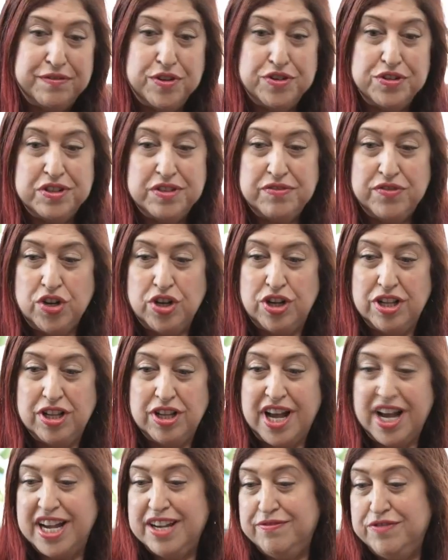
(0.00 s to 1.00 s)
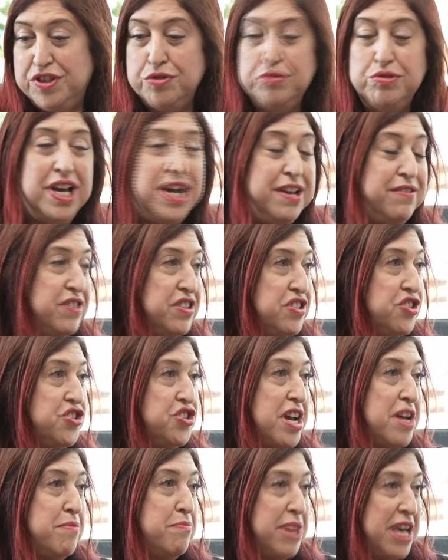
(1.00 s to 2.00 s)
Like first of all, I view mm-hmm. life as a
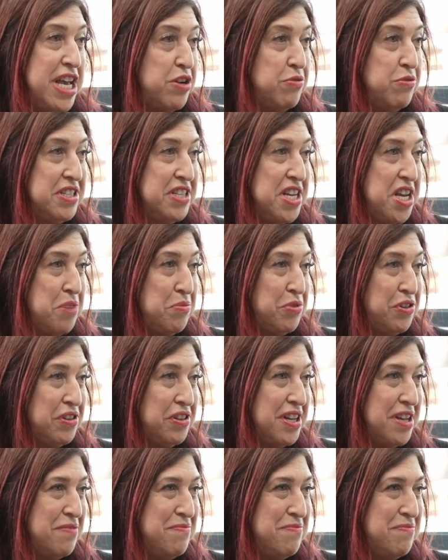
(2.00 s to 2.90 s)
giant banquet table.